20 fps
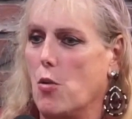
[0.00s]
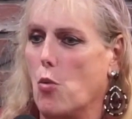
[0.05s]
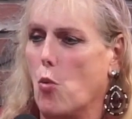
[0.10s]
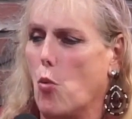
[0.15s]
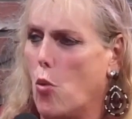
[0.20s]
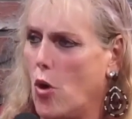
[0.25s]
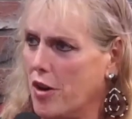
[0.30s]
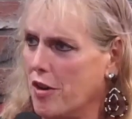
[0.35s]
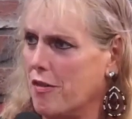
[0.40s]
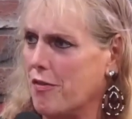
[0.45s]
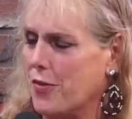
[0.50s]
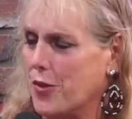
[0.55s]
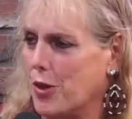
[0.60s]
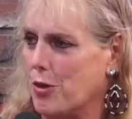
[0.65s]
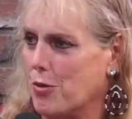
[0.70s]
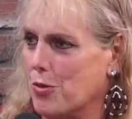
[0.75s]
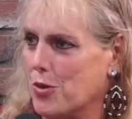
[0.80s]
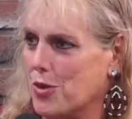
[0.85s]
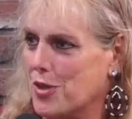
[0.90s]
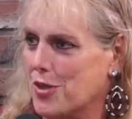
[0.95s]
One of
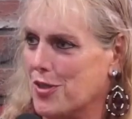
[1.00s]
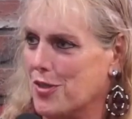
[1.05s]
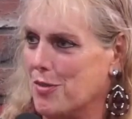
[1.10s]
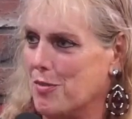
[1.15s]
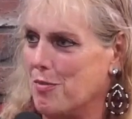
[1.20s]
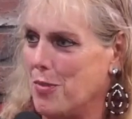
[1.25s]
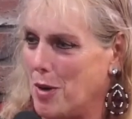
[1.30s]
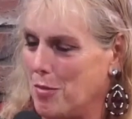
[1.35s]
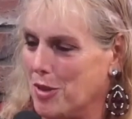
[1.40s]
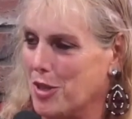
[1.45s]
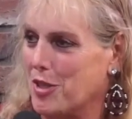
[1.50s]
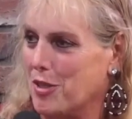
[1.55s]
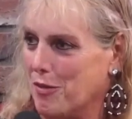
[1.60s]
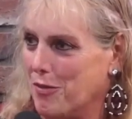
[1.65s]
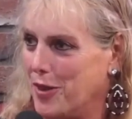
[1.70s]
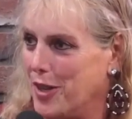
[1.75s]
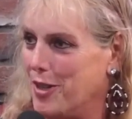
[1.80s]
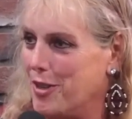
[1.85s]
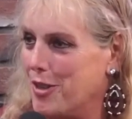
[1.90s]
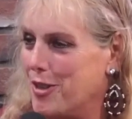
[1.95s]
those public
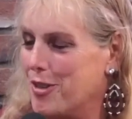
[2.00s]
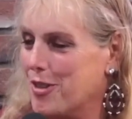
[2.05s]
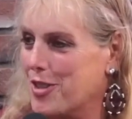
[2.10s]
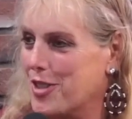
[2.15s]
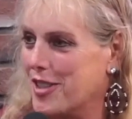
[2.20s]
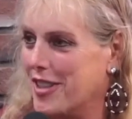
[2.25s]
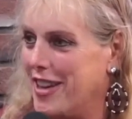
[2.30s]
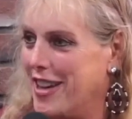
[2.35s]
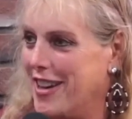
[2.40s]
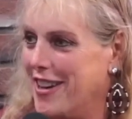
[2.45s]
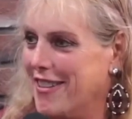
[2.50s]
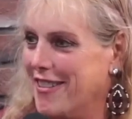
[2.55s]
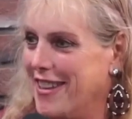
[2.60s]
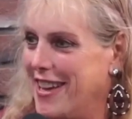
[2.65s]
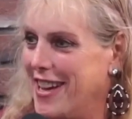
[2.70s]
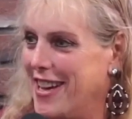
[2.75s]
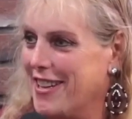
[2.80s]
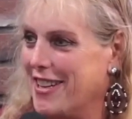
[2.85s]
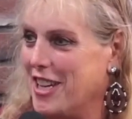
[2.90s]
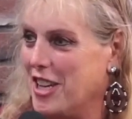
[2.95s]
defenders
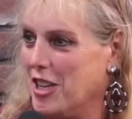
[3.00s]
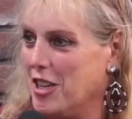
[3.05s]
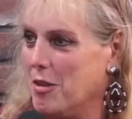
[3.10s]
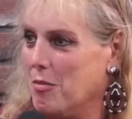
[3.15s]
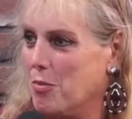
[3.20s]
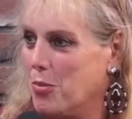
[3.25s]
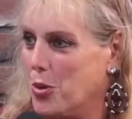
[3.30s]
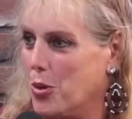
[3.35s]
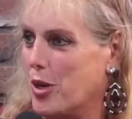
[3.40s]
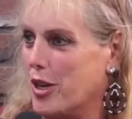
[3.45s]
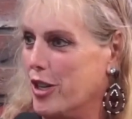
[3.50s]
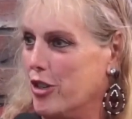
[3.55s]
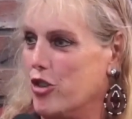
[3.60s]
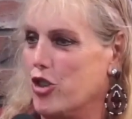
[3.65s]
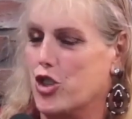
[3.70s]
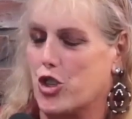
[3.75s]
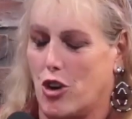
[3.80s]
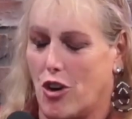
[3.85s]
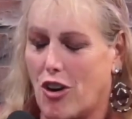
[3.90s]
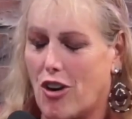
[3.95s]
that he put
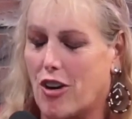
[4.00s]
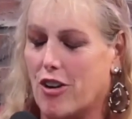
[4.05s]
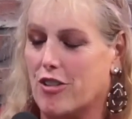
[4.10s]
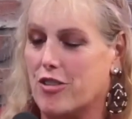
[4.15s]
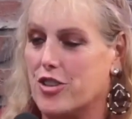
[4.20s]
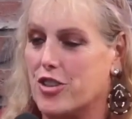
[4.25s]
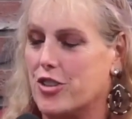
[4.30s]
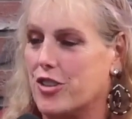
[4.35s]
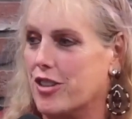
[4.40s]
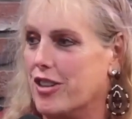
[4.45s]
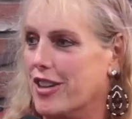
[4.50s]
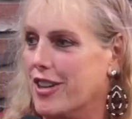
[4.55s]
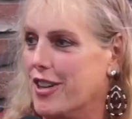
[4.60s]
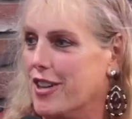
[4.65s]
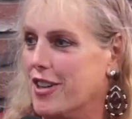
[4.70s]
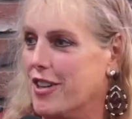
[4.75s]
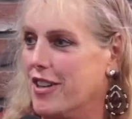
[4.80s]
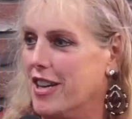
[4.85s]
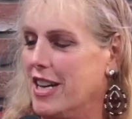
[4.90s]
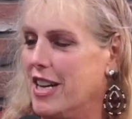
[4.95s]
in charge
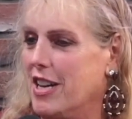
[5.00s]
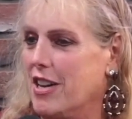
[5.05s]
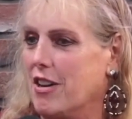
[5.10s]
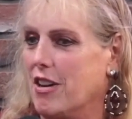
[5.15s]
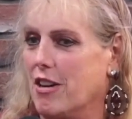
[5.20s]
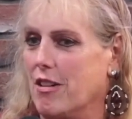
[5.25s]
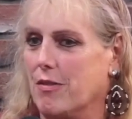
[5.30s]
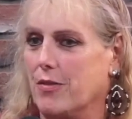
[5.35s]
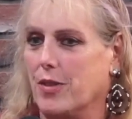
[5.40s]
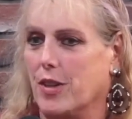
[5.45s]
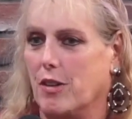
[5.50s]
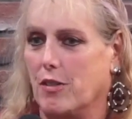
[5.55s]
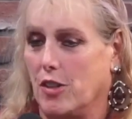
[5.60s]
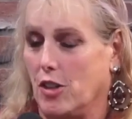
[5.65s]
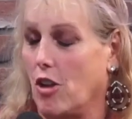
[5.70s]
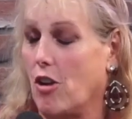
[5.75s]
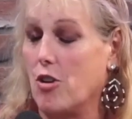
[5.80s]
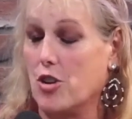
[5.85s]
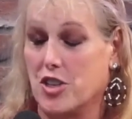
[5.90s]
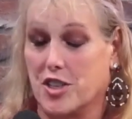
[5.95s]
of a
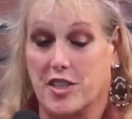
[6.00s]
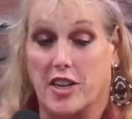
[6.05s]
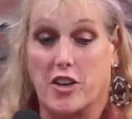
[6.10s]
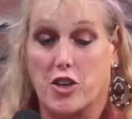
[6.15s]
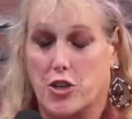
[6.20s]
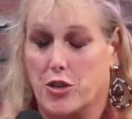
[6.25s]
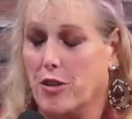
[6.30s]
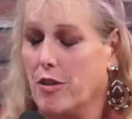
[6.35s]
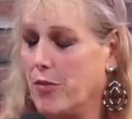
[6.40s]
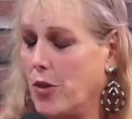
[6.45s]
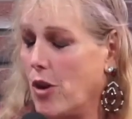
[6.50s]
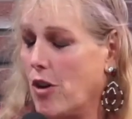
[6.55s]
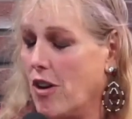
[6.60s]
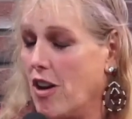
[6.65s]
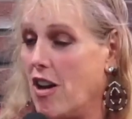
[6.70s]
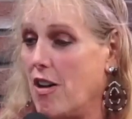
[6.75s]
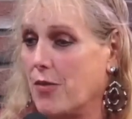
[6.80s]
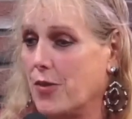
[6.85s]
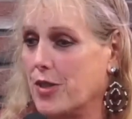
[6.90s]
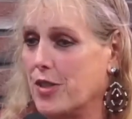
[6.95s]
large section of our
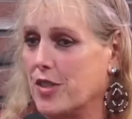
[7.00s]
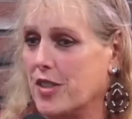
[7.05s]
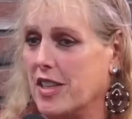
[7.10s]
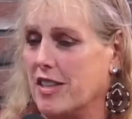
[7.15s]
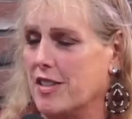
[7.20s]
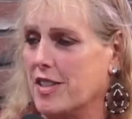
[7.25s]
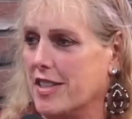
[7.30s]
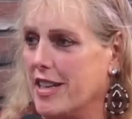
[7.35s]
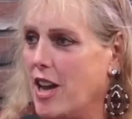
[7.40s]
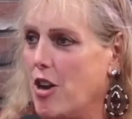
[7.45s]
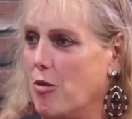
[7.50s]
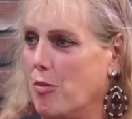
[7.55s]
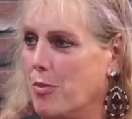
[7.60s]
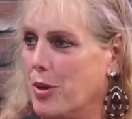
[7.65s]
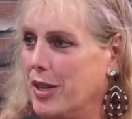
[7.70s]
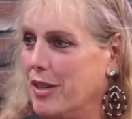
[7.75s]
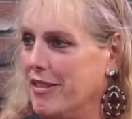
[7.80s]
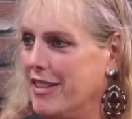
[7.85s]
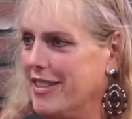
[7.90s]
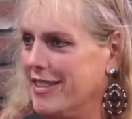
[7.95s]
office has now
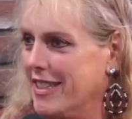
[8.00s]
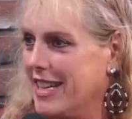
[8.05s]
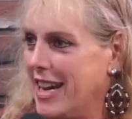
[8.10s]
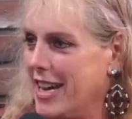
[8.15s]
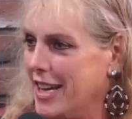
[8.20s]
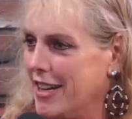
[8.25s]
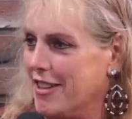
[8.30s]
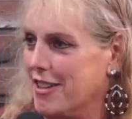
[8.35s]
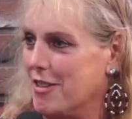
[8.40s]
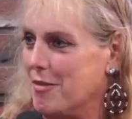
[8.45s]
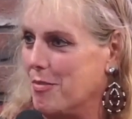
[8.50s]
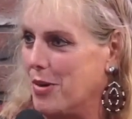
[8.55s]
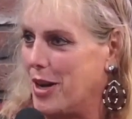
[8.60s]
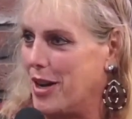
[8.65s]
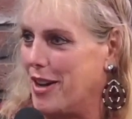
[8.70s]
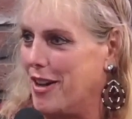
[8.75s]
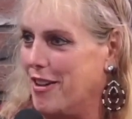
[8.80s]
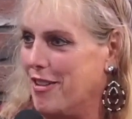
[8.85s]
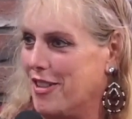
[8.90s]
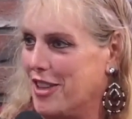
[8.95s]
been indicted
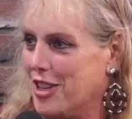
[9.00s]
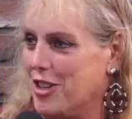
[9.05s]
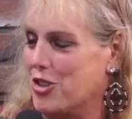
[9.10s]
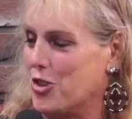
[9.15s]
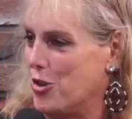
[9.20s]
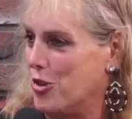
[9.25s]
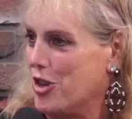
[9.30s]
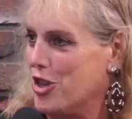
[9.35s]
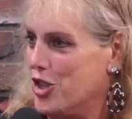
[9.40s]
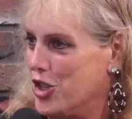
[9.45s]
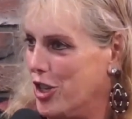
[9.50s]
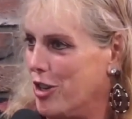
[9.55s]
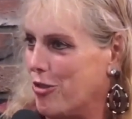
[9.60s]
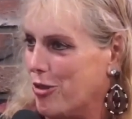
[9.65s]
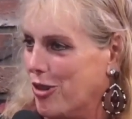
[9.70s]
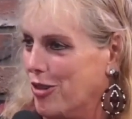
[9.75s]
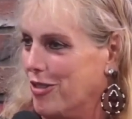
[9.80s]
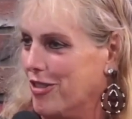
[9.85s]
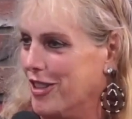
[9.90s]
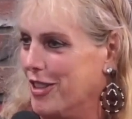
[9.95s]
by the Attorney
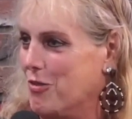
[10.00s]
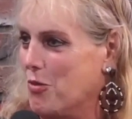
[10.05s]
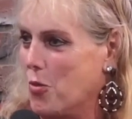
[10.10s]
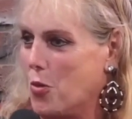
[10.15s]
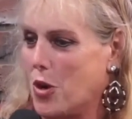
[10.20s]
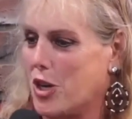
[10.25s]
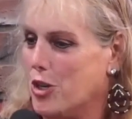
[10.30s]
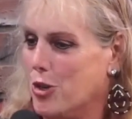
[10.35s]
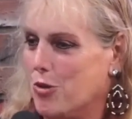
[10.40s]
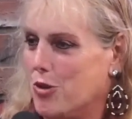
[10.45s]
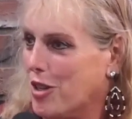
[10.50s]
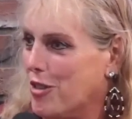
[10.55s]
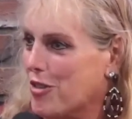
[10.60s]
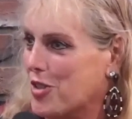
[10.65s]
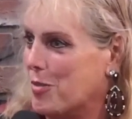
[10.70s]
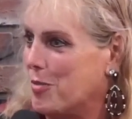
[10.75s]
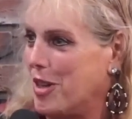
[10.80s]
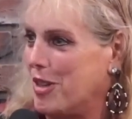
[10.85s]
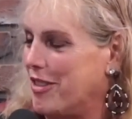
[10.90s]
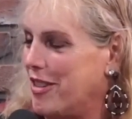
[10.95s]
General. What can you tell
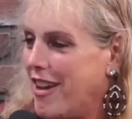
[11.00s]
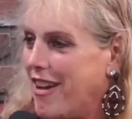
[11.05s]
us about